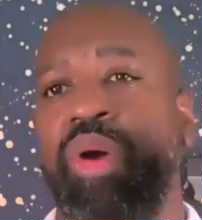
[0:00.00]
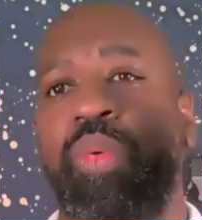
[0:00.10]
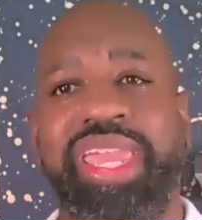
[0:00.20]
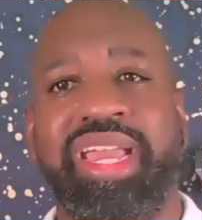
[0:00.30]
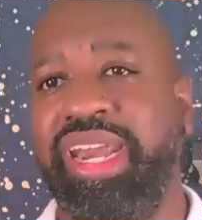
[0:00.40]

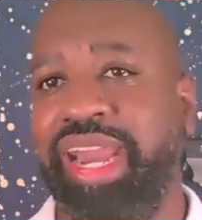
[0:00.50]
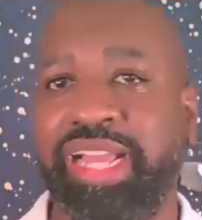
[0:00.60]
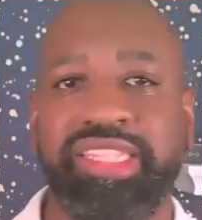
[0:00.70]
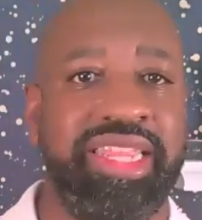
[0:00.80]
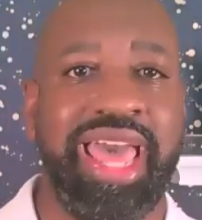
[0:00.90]
We can
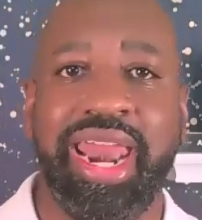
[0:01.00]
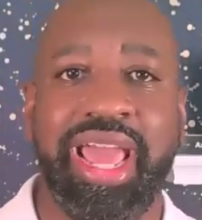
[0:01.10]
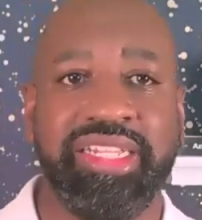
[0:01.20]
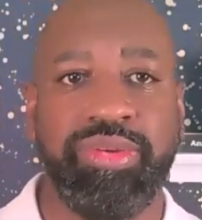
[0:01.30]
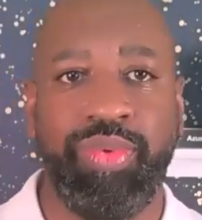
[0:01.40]
connect to that
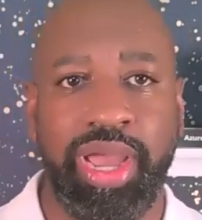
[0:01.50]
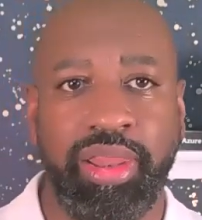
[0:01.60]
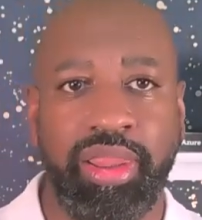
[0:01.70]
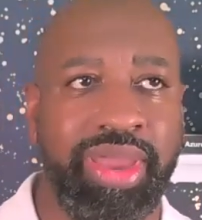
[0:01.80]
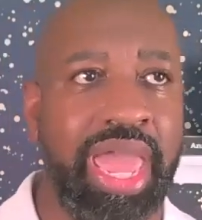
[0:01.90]
as
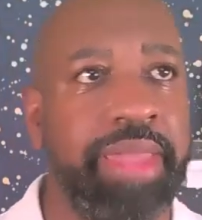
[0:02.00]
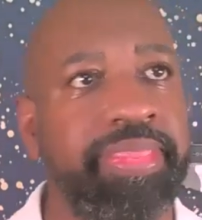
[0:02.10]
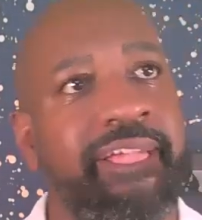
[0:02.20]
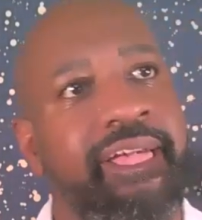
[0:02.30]
well. Okay.